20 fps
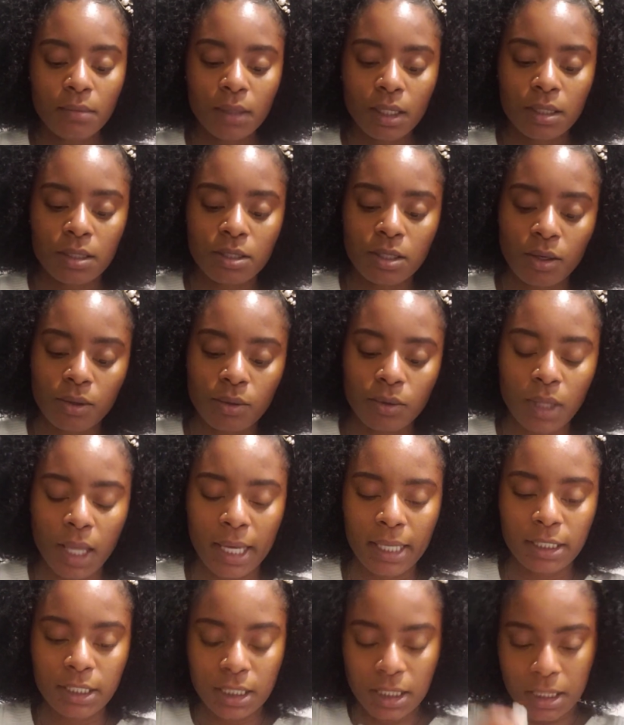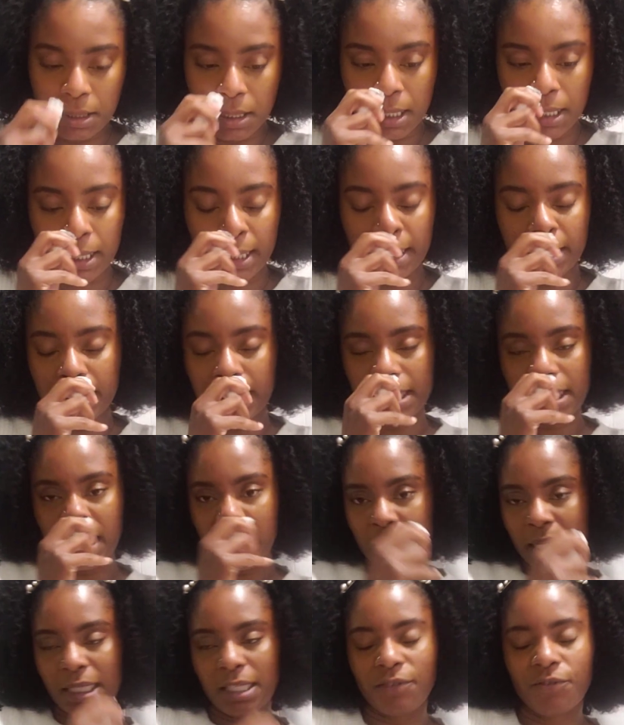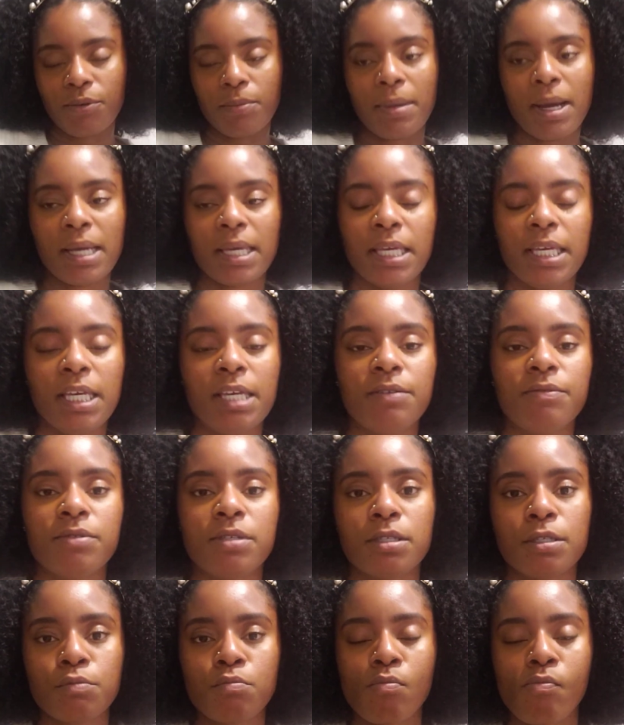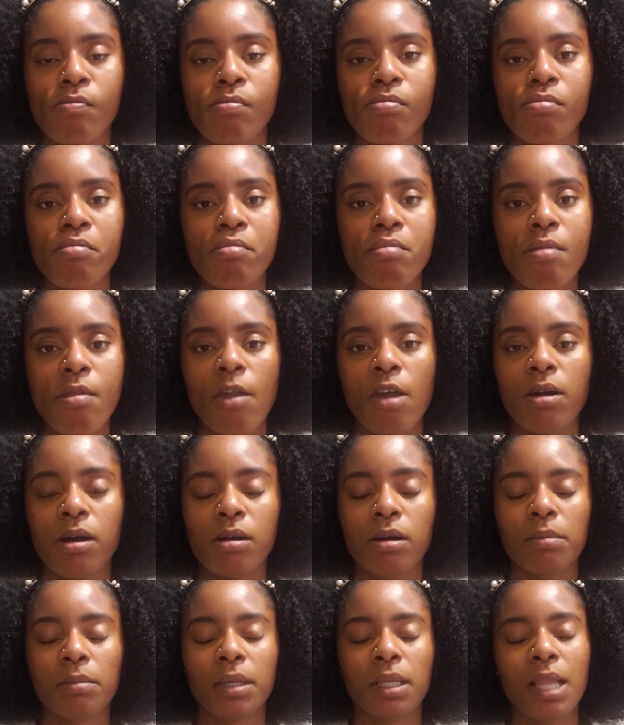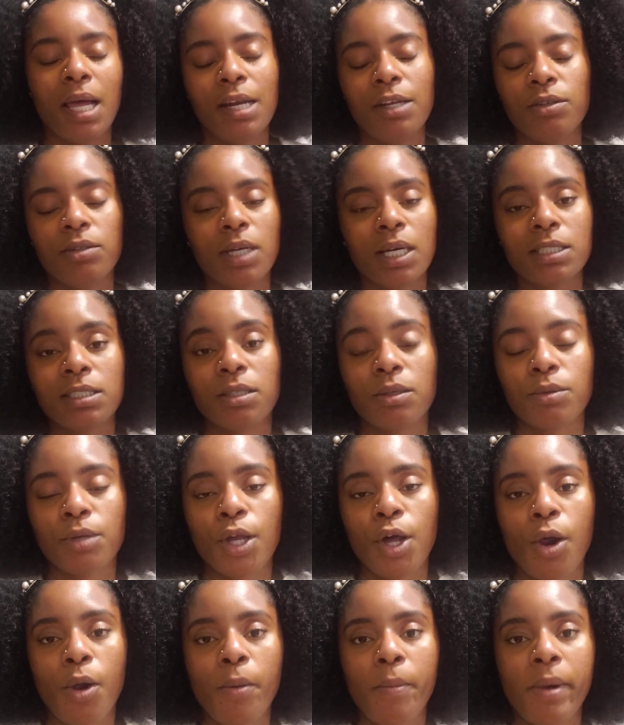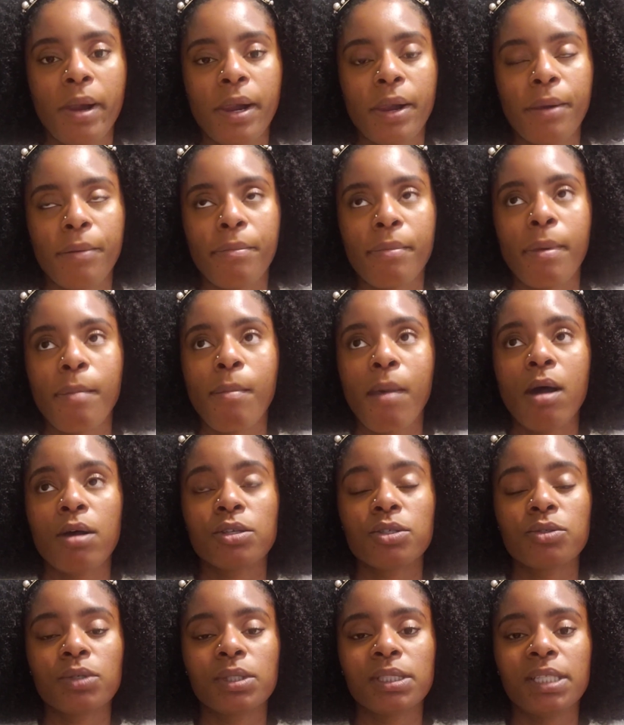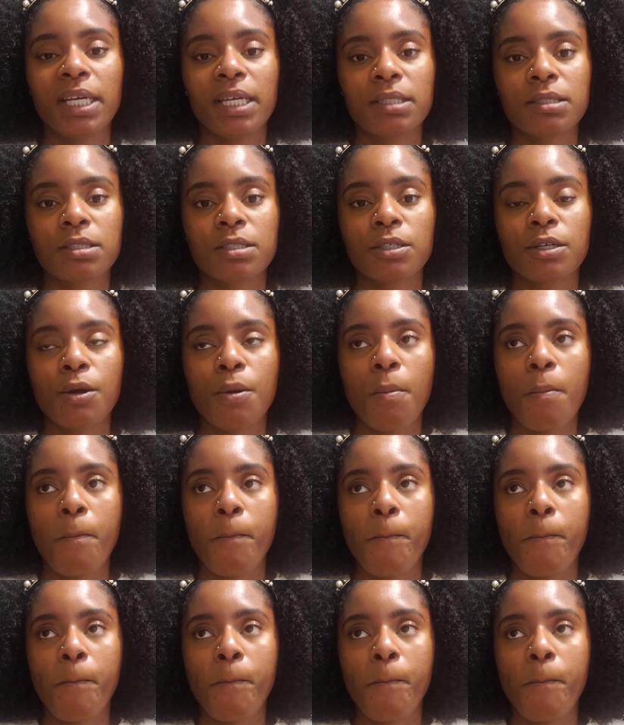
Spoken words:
so like just disconnecting from my gifts. A lot of you guys don't know, but I'm also a dancer.